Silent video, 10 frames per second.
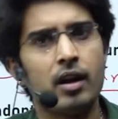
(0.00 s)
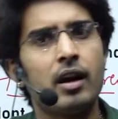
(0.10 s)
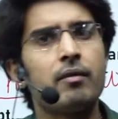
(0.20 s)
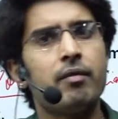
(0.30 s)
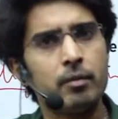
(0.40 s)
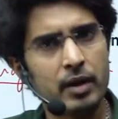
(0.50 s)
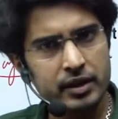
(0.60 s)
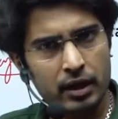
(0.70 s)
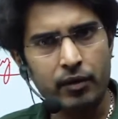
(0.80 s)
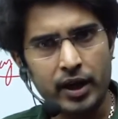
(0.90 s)
Like
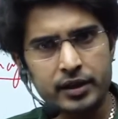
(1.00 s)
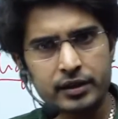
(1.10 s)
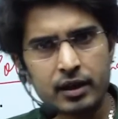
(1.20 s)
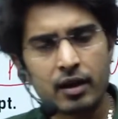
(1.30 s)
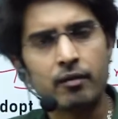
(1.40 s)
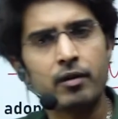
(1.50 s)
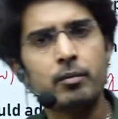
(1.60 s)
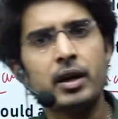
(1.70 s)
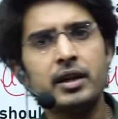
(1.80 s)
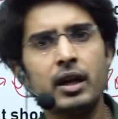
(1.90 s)
fundamental
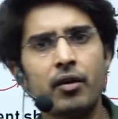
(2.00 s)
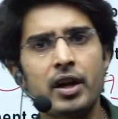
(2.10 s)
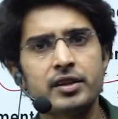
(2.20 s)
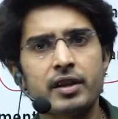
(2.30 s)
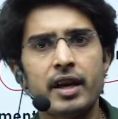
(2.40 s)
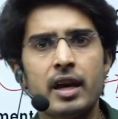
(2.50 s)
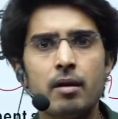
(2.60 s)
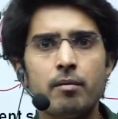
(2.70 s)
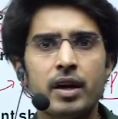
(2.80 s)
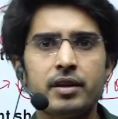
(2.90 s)
rights
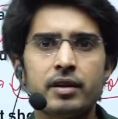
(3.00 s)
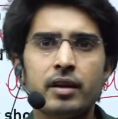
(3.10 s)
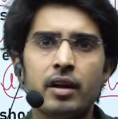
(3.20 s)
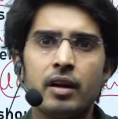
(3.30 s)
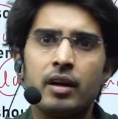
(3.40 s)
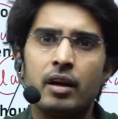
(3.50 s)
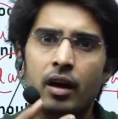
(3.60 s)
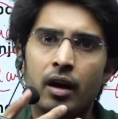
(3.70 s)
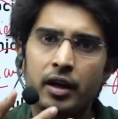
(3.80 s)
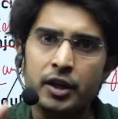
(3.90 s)
aim at
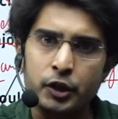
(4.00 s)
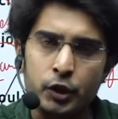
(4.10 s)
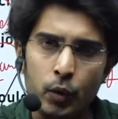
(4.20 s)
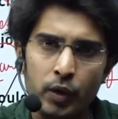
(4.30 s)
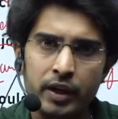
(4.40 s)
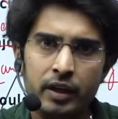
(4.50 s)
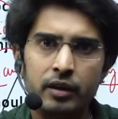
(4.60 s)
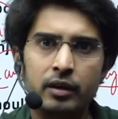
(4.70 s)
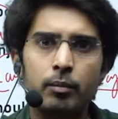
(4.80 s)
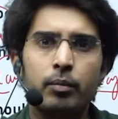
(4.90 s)
ensuring
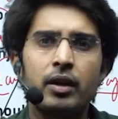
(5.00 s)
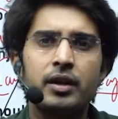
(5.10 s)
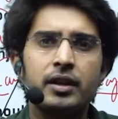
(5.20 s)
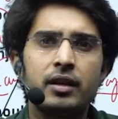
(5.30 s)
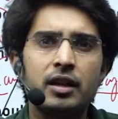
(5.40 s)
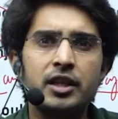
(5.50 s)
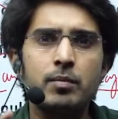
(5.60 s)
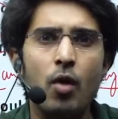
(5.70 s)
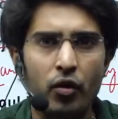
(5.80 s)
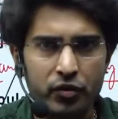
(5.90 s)
the political
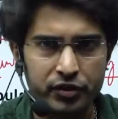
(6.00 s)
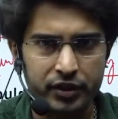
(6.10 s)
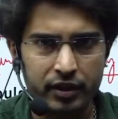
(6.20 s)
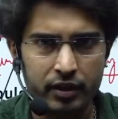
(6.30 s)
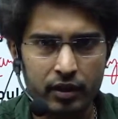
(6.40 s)
democracy.